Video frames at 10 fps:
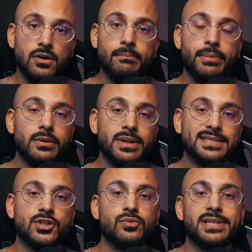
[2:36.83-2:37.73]

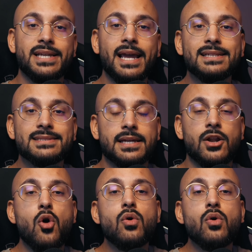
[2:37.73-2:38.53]
components creates an